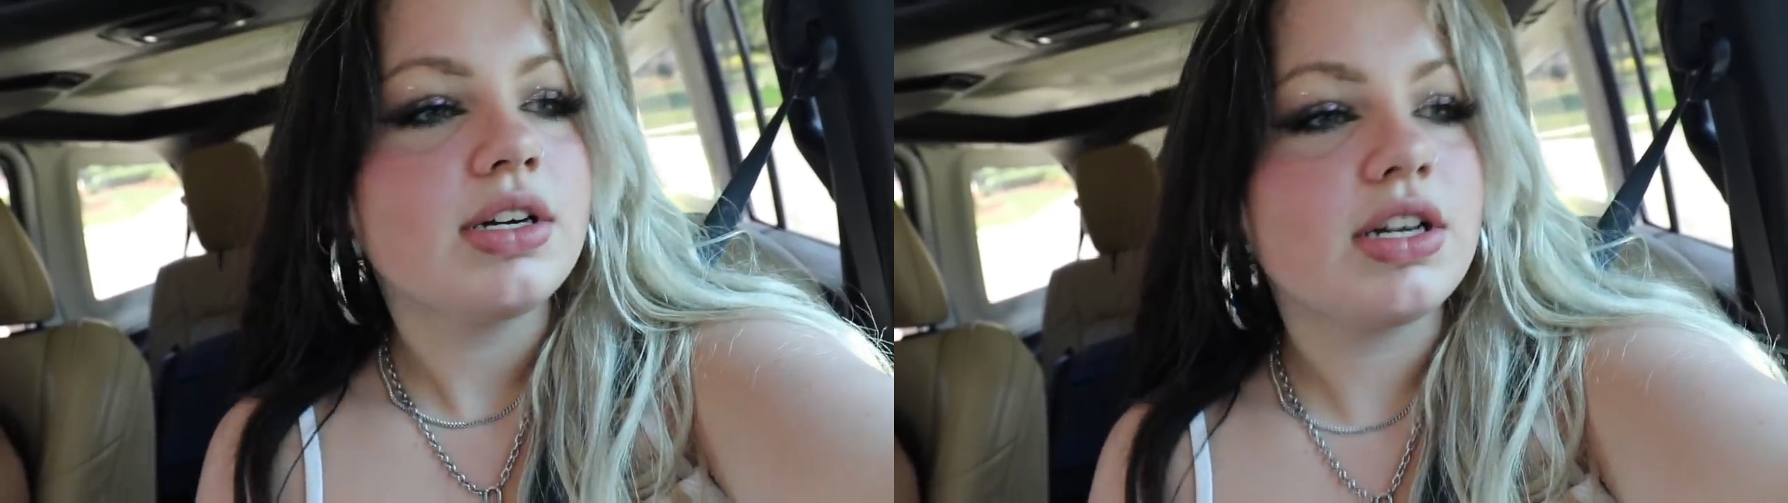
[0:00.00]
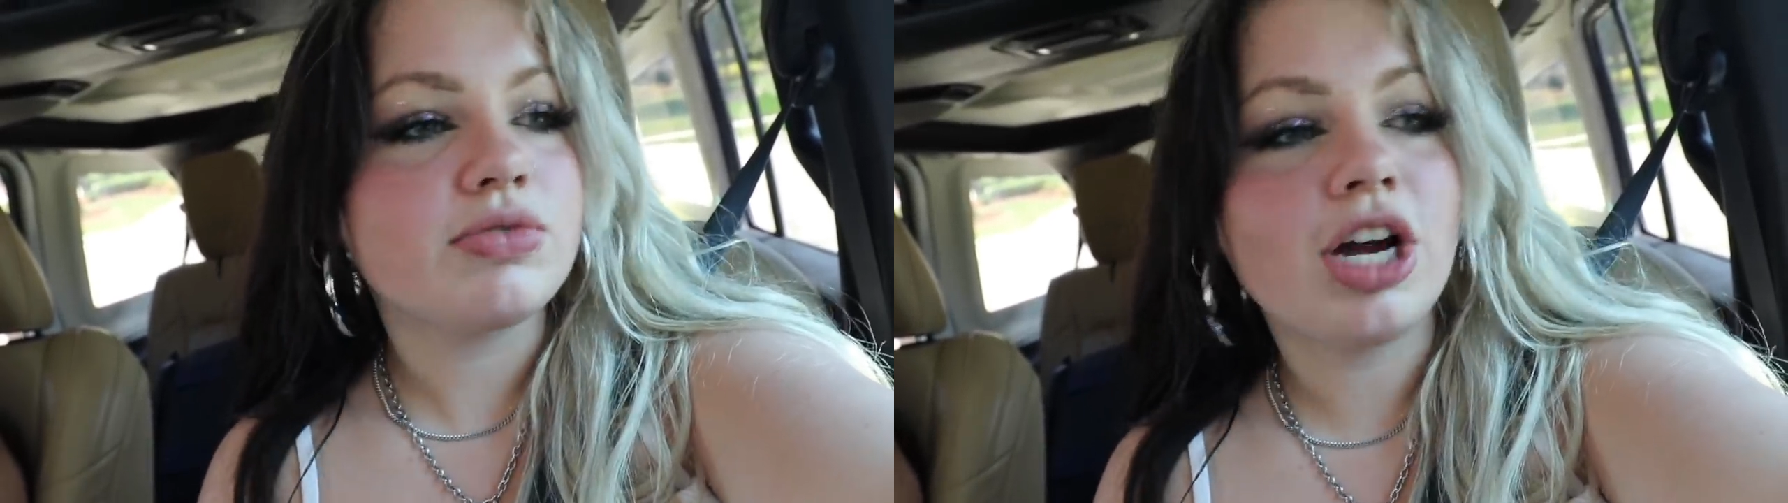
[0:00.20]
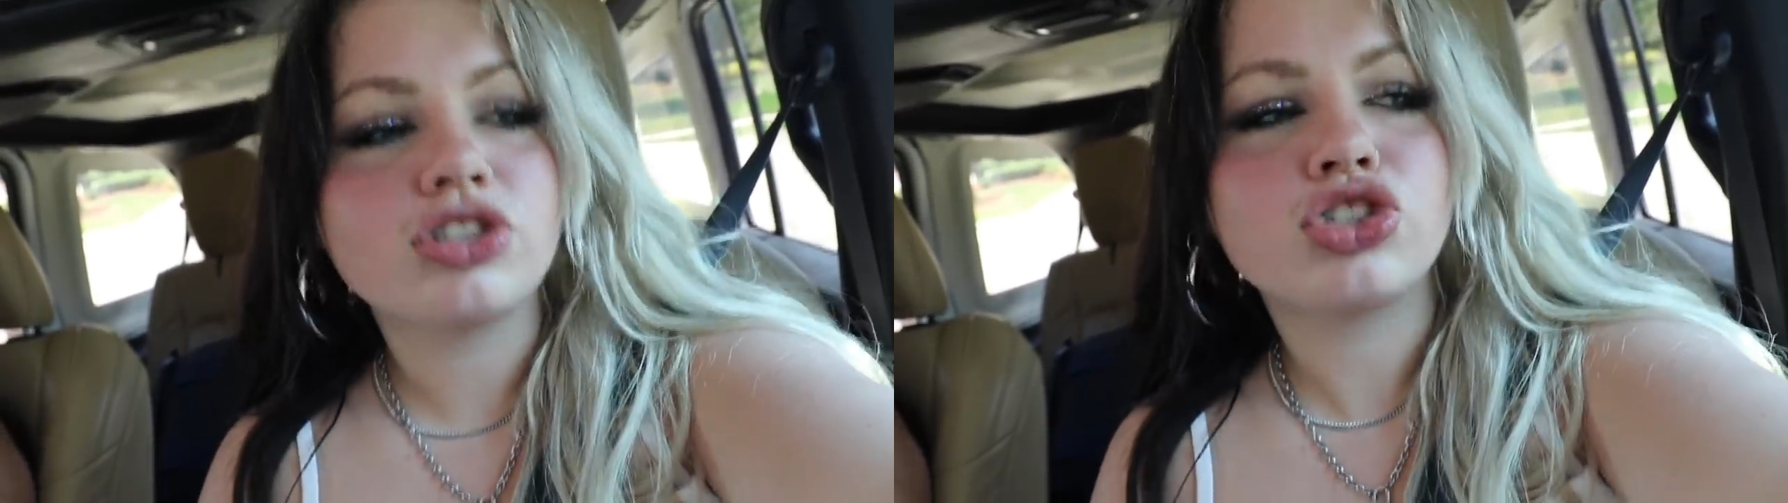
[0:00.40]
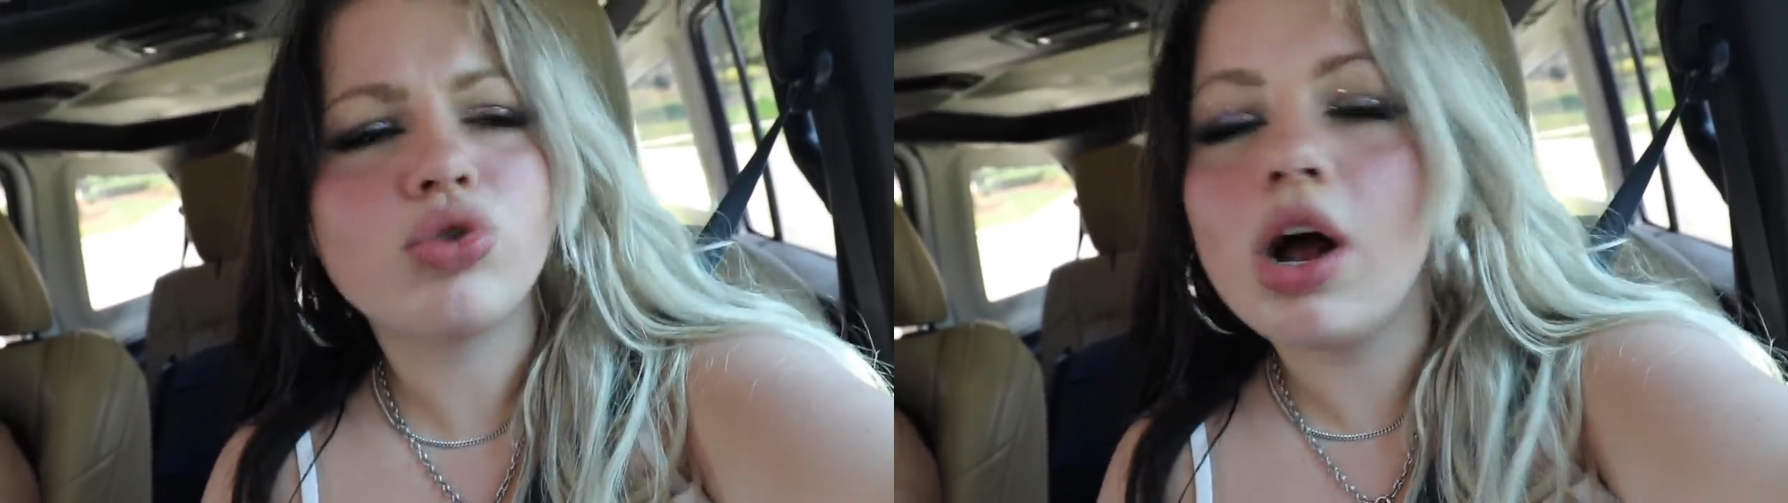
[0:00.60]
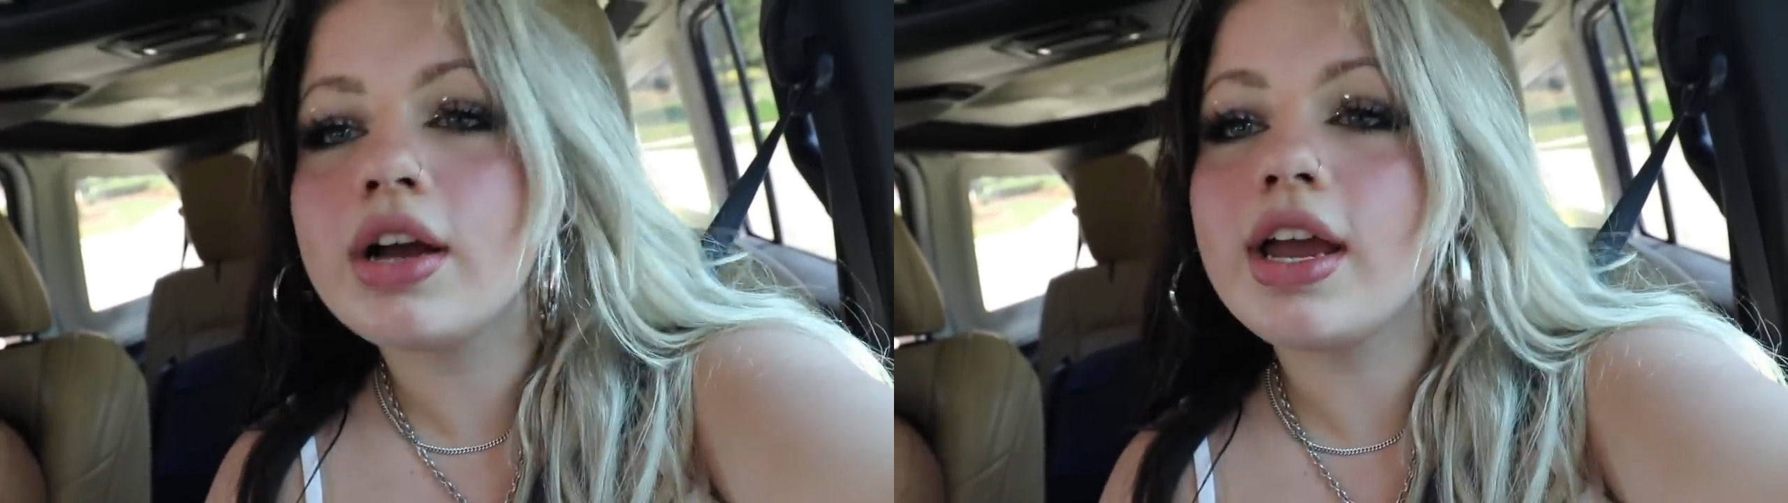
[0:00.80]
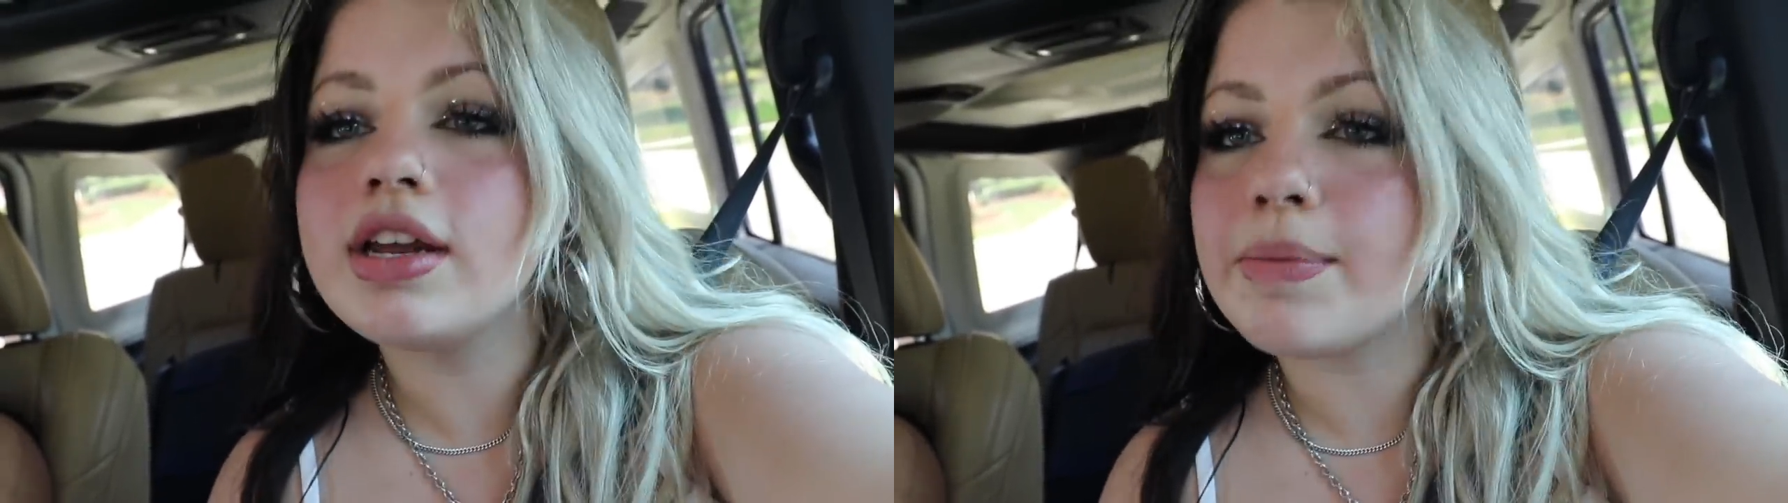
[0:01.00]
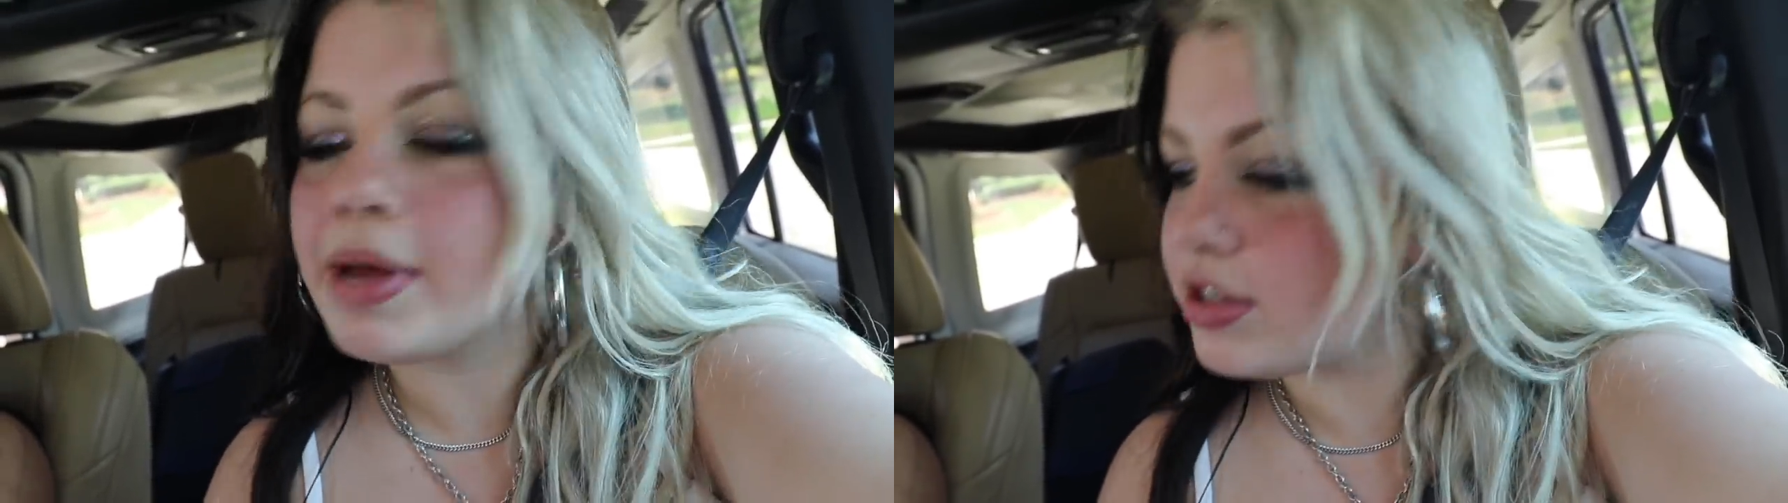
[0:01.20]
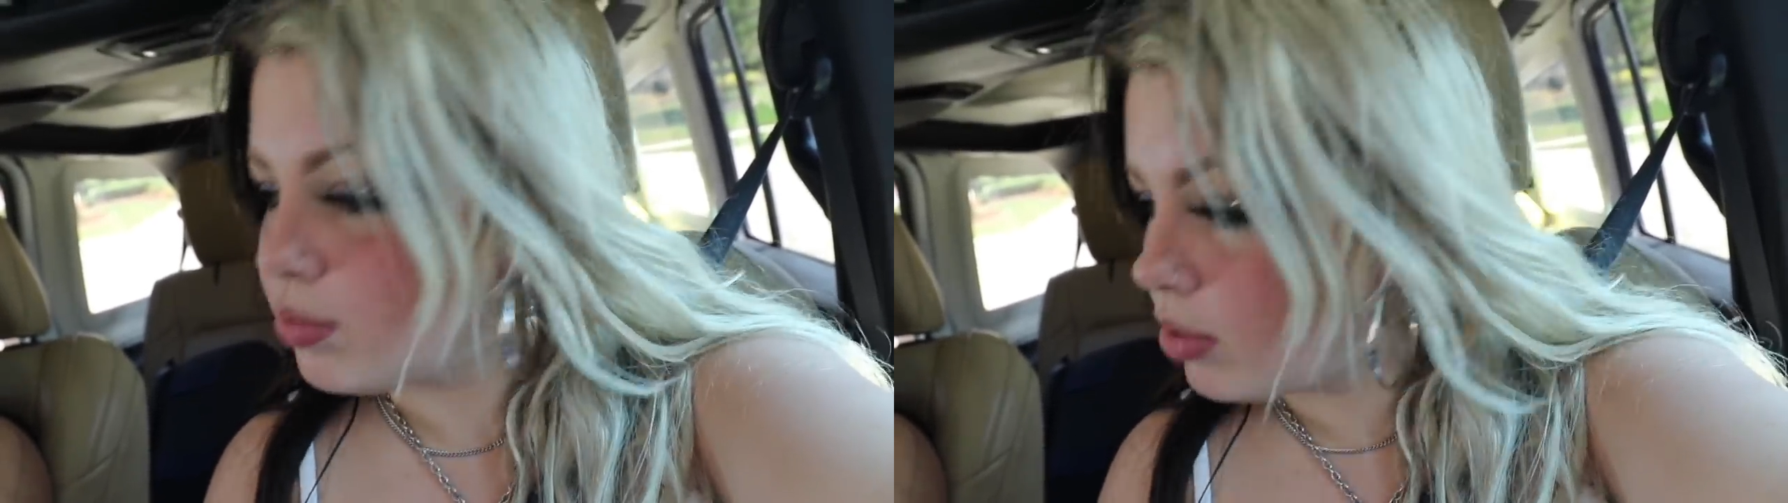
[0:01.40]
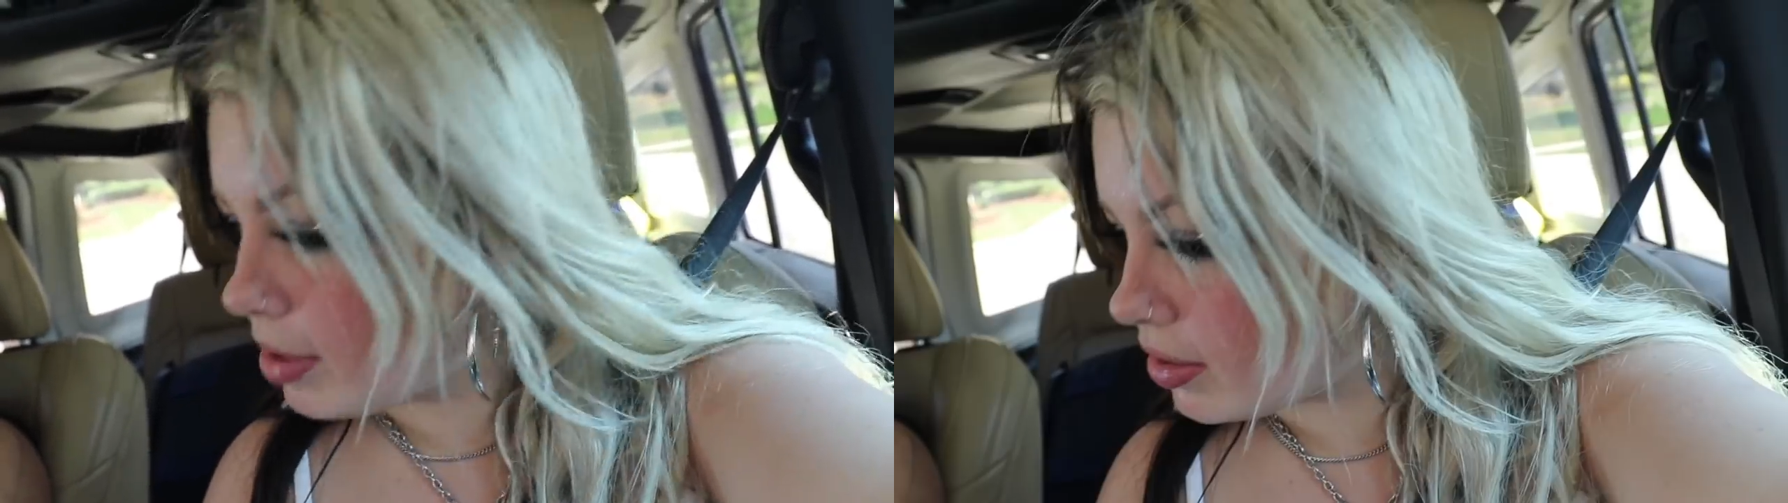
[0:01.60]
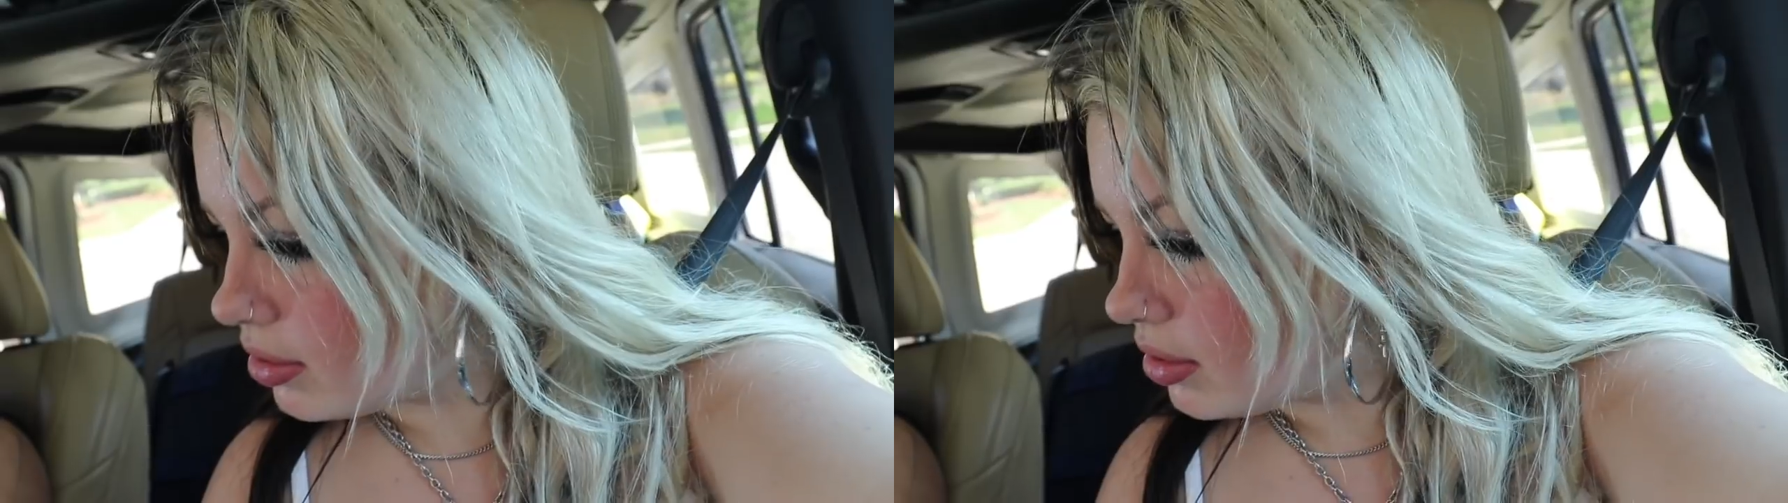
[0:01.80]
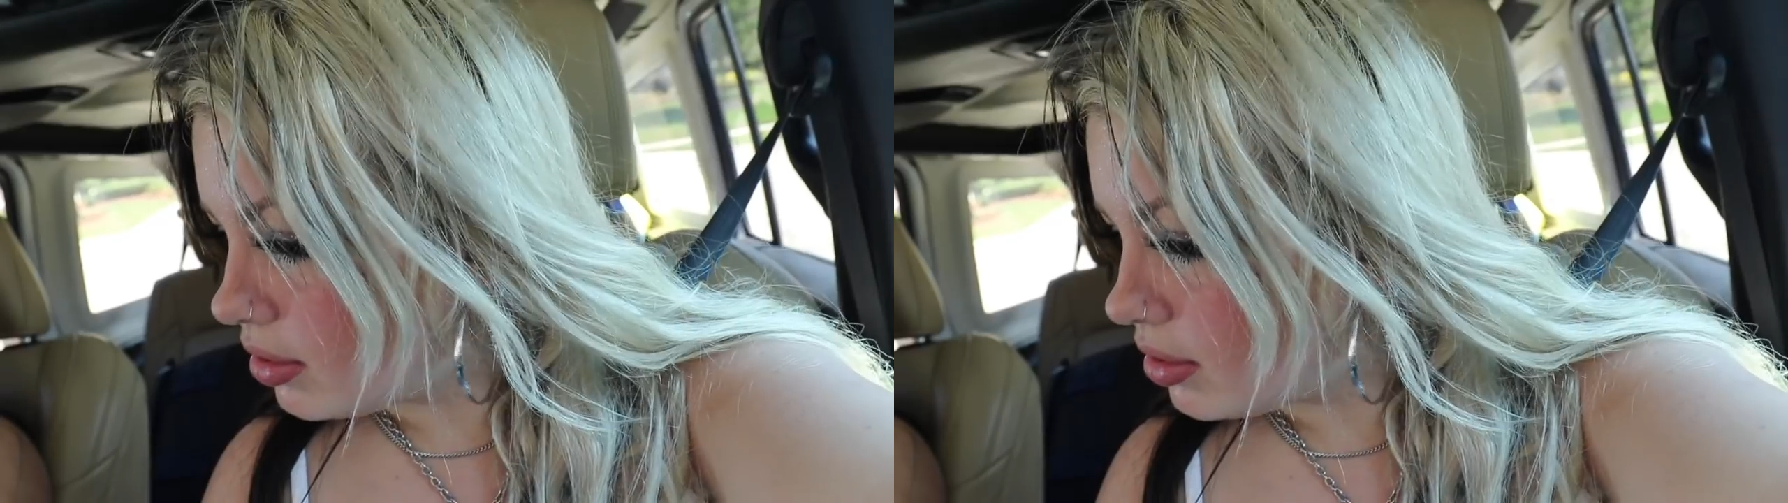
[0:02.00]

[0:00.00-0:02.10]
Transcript: because we are strong, independent women.